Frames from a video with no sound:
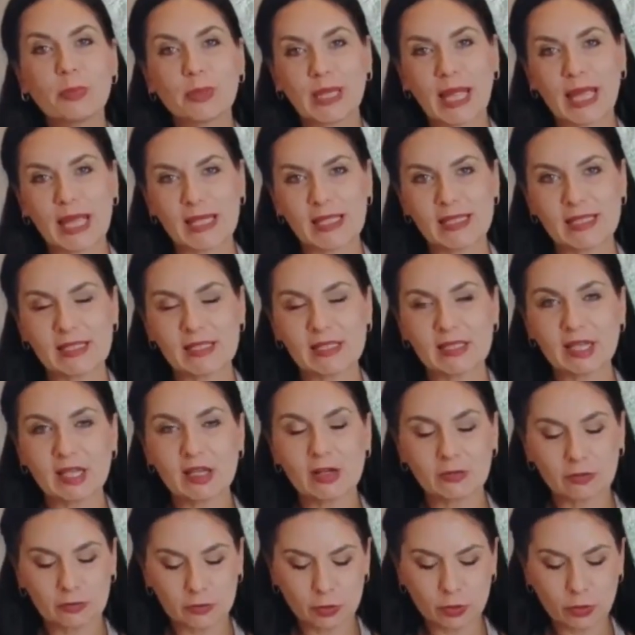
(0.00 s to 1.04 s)
place
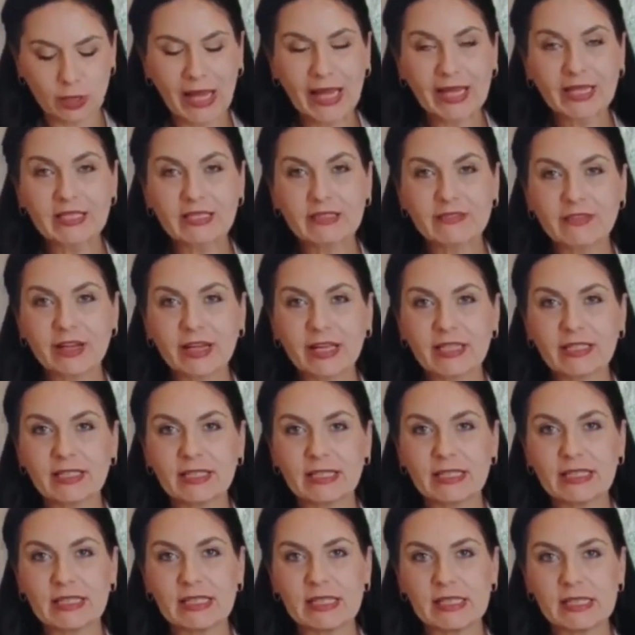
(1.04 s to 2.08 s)
to activate
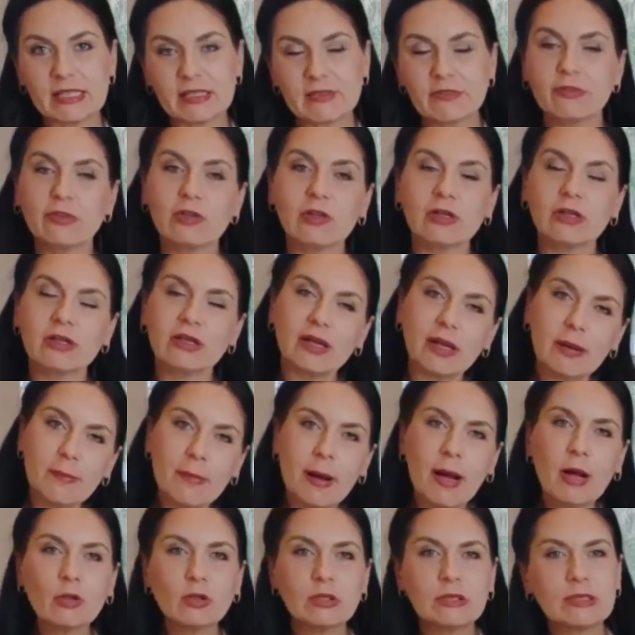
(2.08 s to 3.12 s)
yeast for
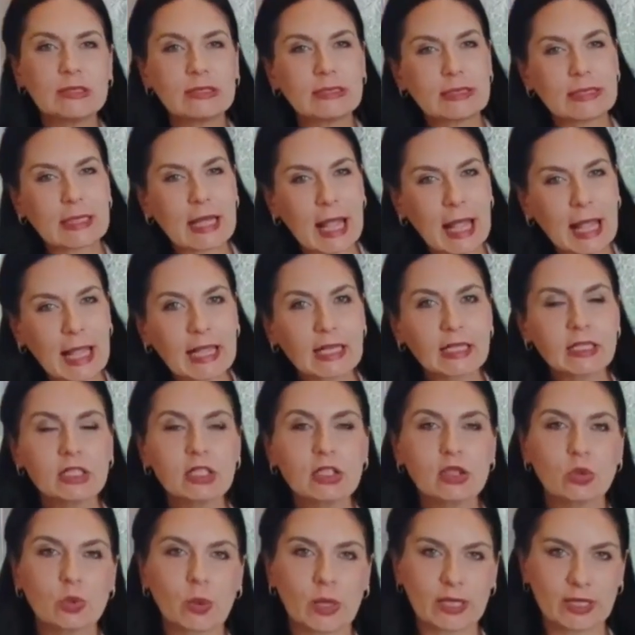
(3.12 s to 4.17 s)
about
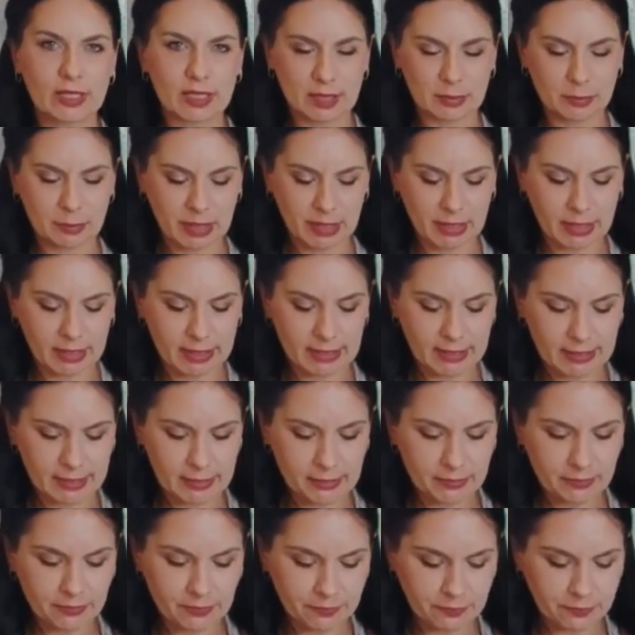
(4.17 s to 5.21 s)
10-20 minutes.
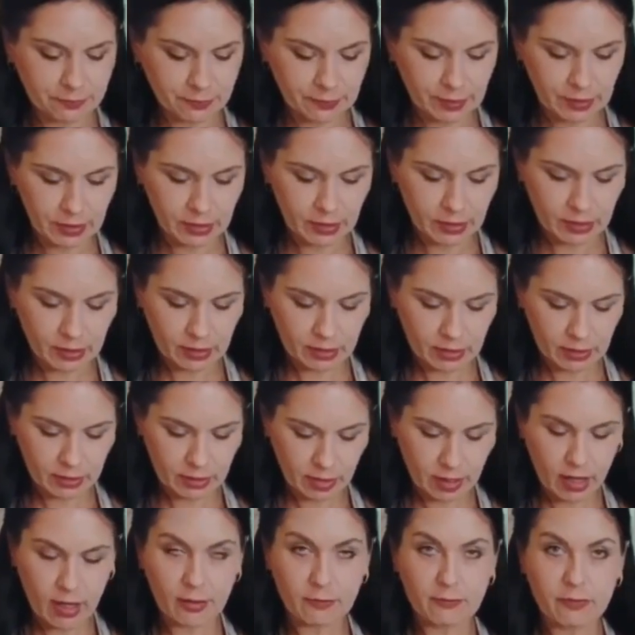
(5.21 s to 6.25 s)

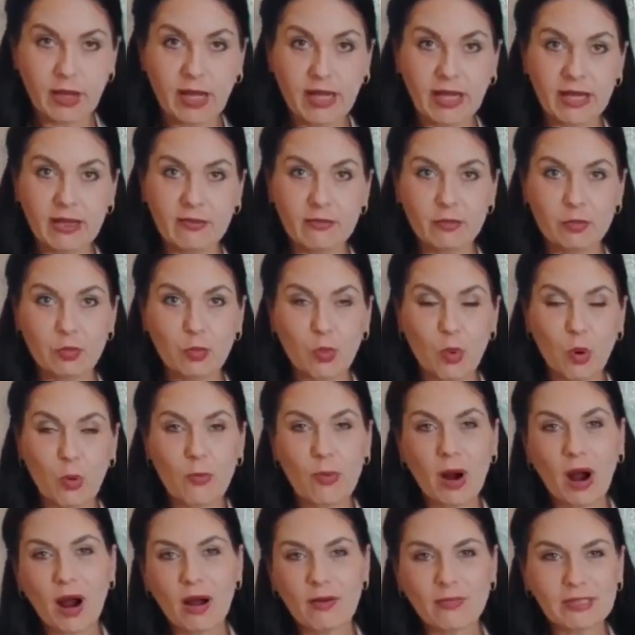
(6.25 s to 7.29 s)
I have
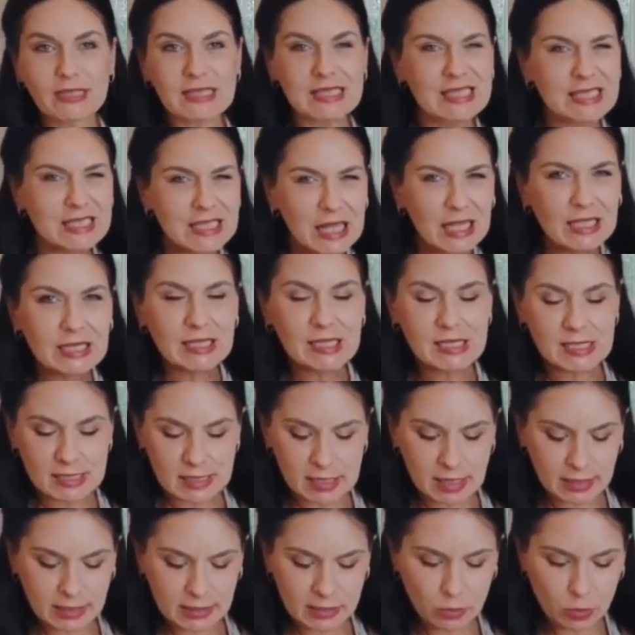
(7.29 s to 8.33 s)
warm oven,
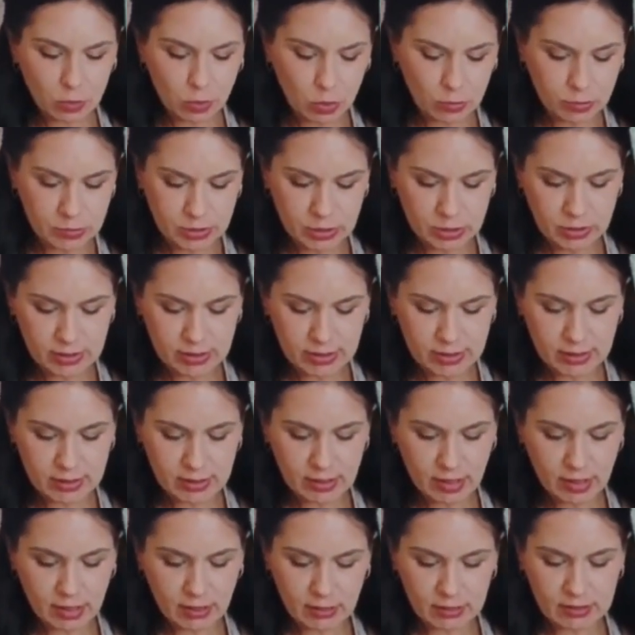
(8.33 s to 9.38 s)
slightly warm, so
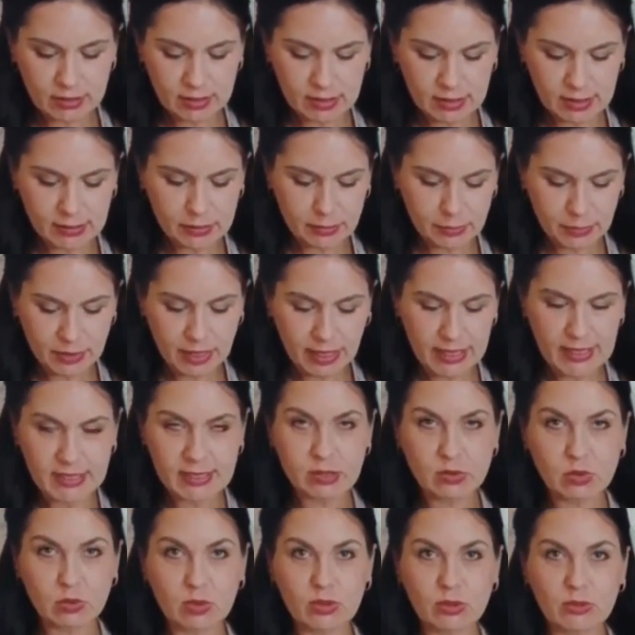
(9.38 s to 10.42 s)
this
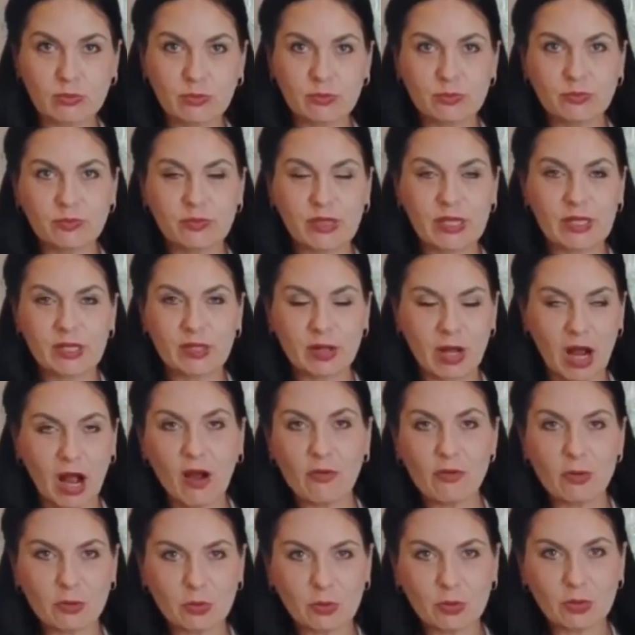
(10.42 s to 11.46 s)
place will, the
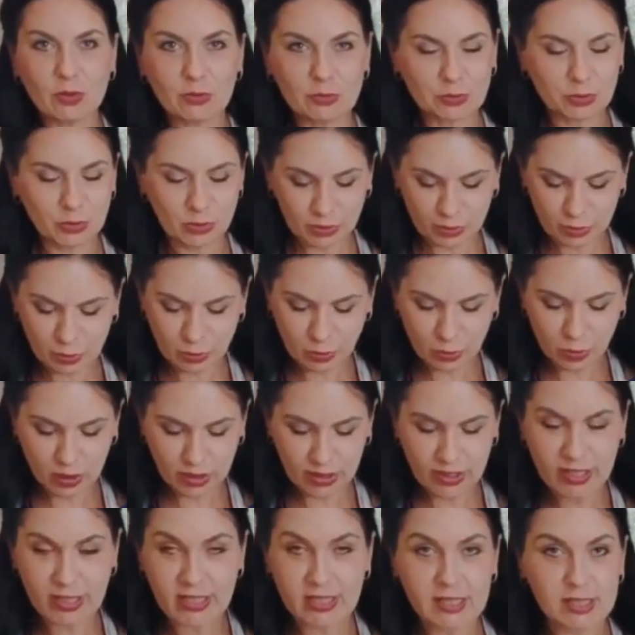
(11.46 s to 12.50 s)
oven will
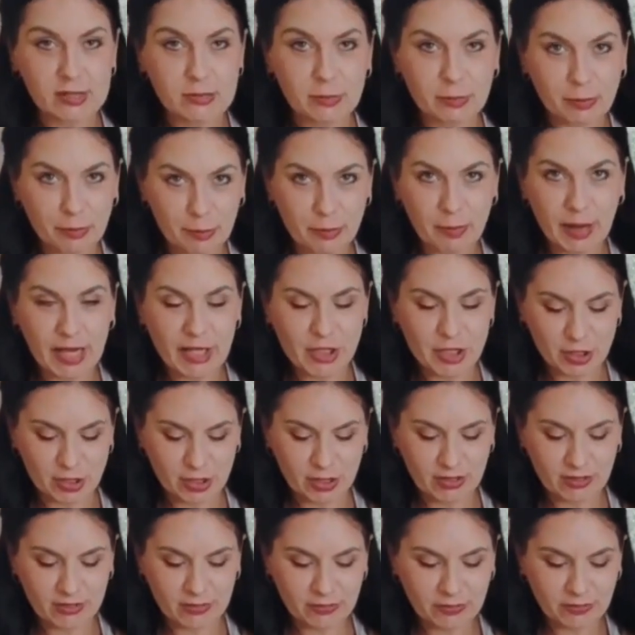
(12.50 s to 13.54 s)
work as
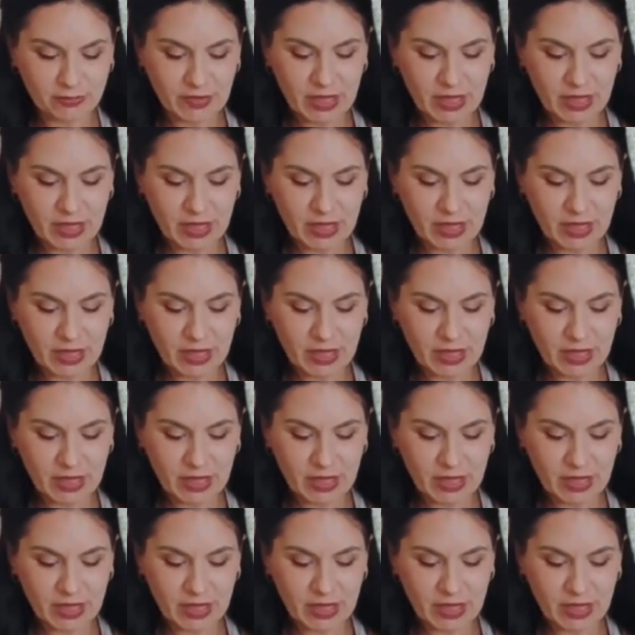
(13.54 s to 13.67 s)
magical.